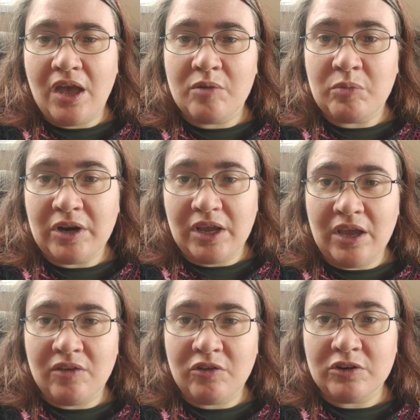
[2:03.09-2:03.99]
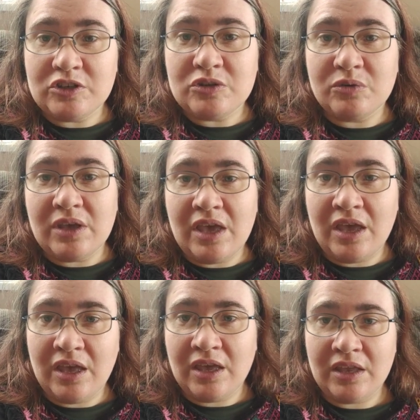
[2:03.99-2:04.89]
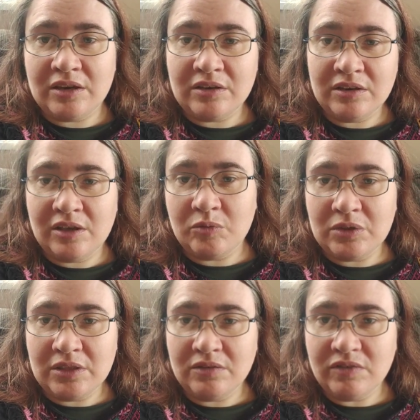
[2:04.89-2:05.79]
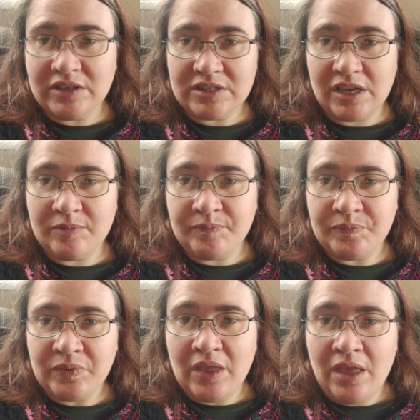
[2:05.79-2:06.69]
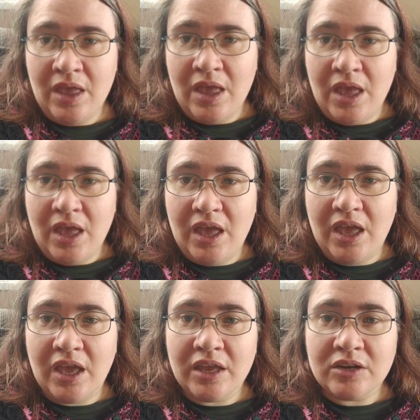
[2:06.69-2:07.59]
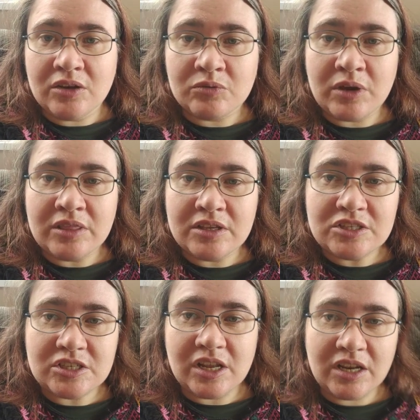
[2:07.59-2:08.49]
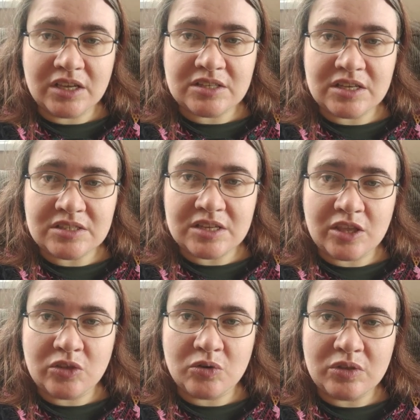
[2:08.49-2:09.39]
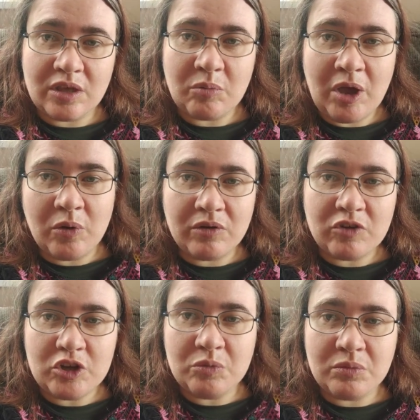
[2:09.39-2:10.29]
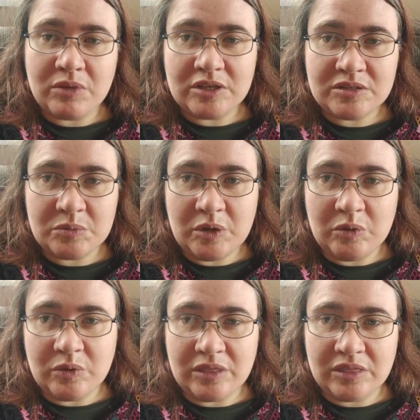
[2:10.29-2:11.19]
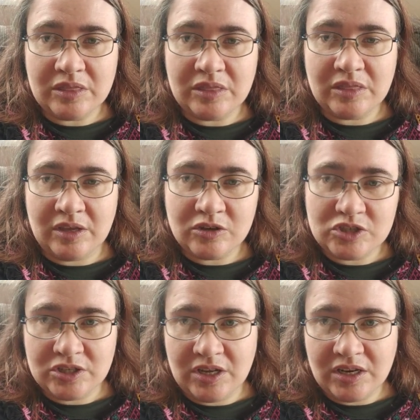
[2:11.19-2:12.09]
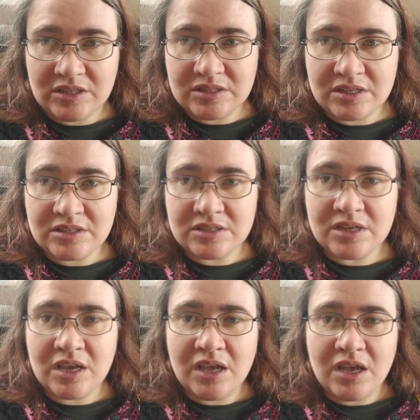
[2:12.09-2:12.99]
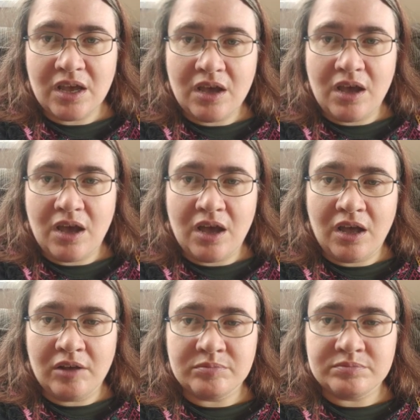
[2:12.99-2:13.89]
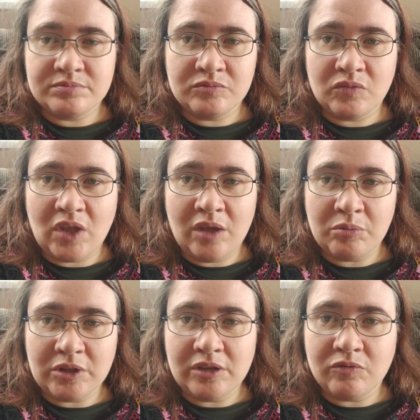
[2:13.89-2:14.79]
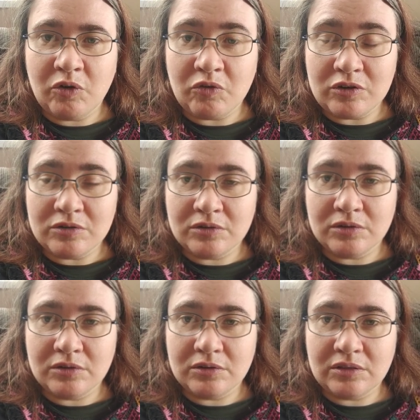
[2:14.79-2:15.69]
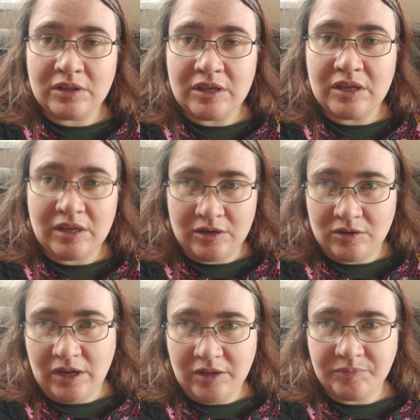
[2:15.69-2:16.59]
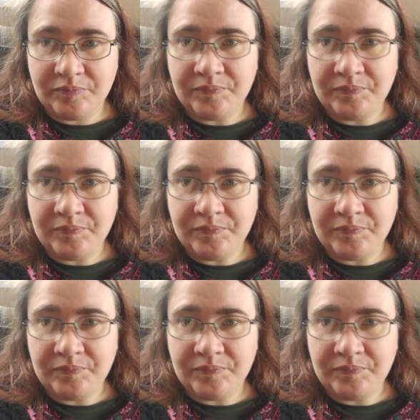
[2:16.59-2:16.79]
but I have heard you can get with Invitae and run the genetic testing through them. However, you must meet with their geneticist, I believe over the internet.